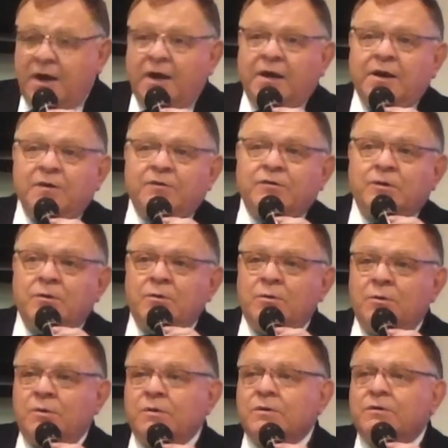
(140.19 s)
and his
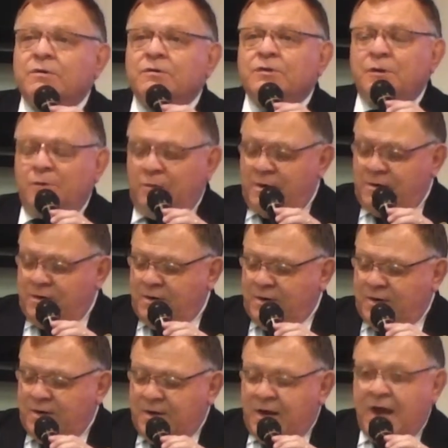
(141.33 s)
2 children,
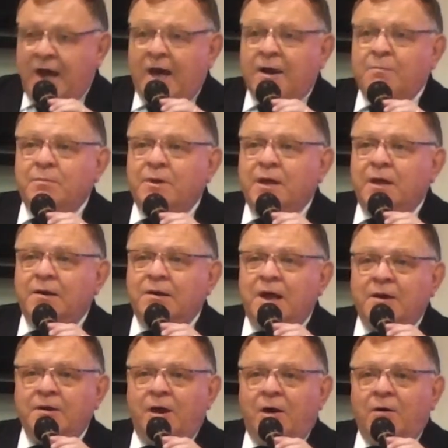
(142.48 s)
Adam and
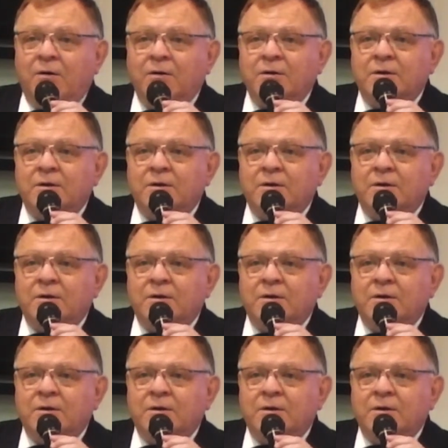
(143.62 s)
Danielle.